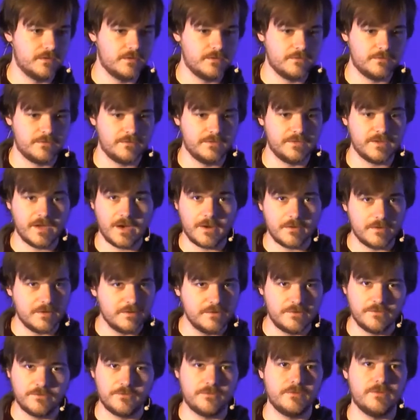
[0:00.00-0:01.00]
There's entire
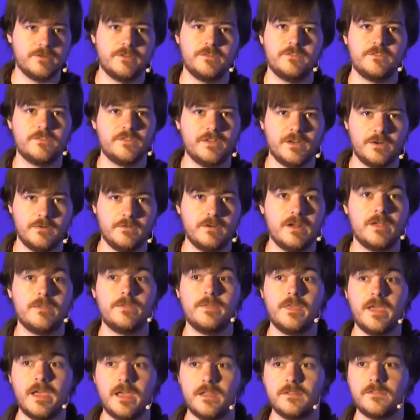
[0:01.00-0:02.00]
industries set around
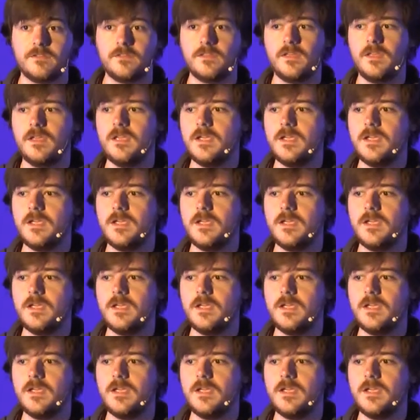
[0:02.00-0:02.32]
that,